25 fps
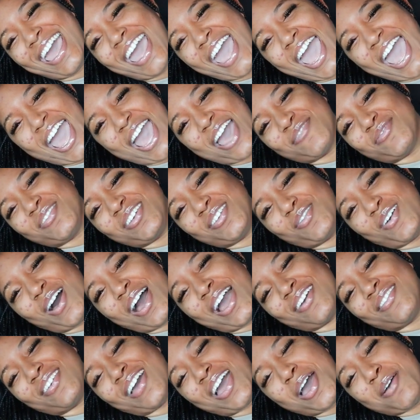Happy
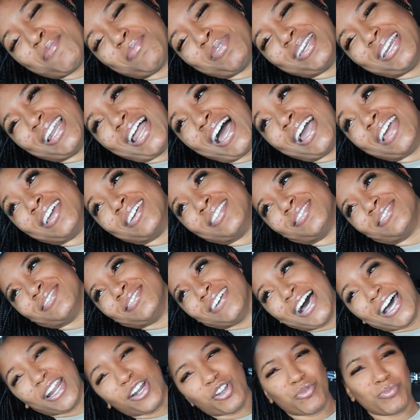wife, happy life.
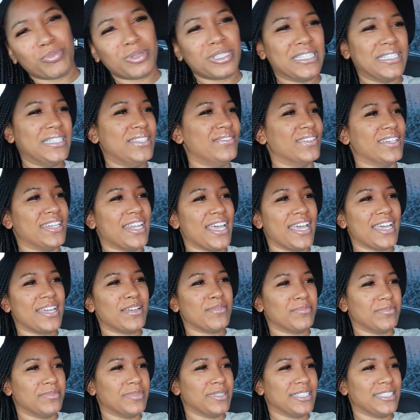I don't believe in that,
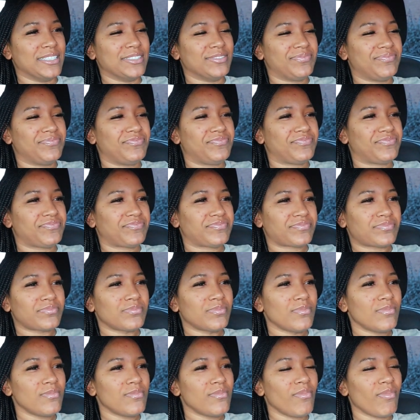but
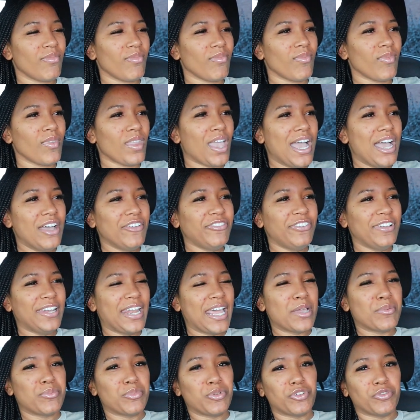I feel
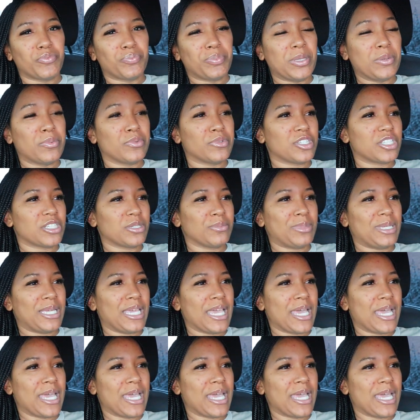like both people should be